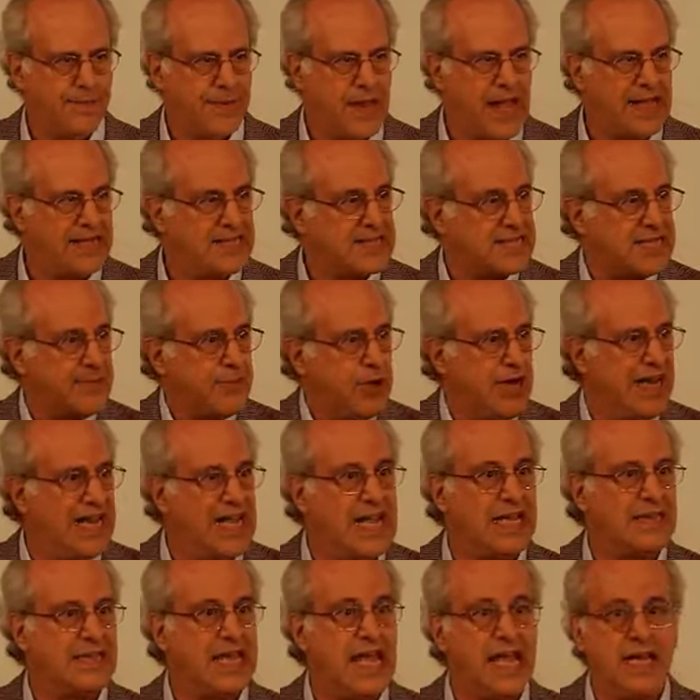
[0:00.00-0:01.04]
And similarly,
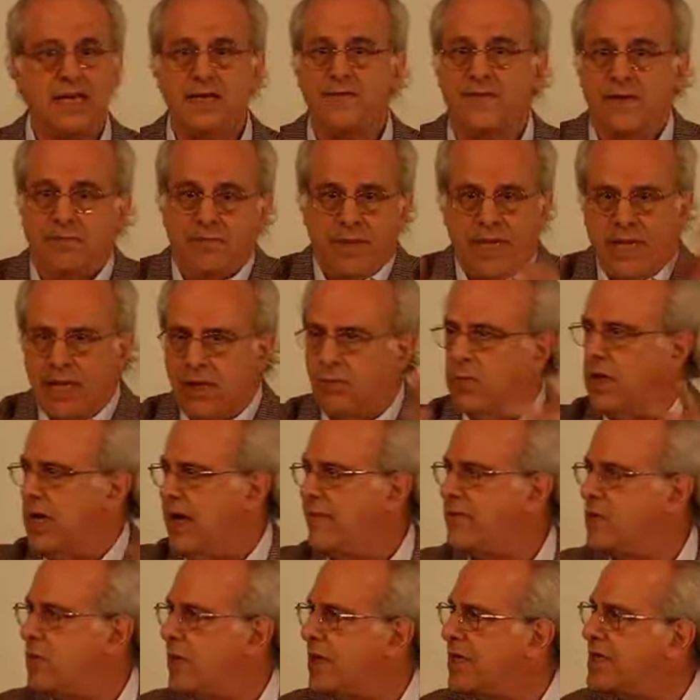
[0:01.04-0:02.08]
at the end of the meal, when
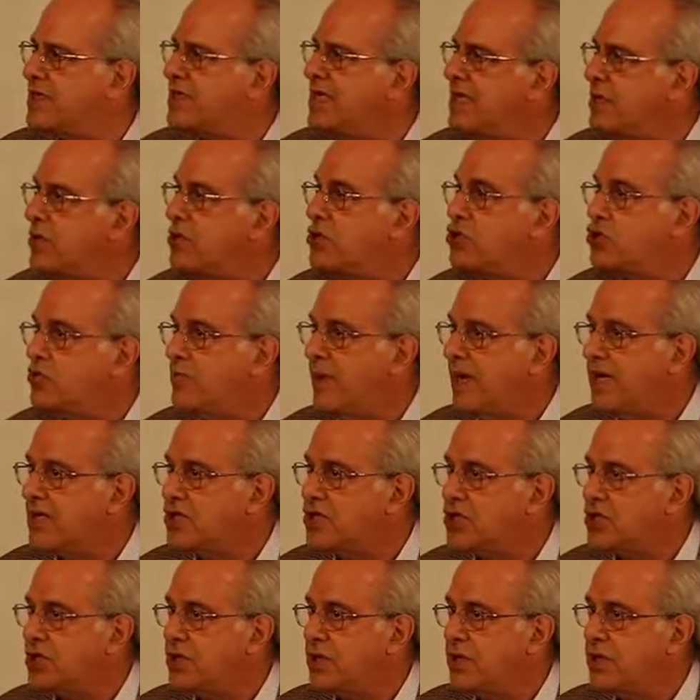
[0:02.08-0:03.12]
everyone has eaten too
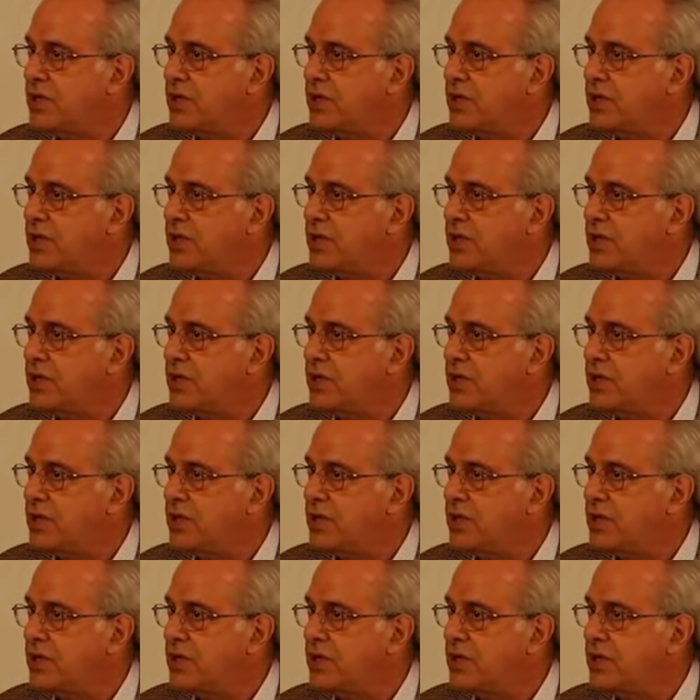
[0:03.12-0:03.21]
much,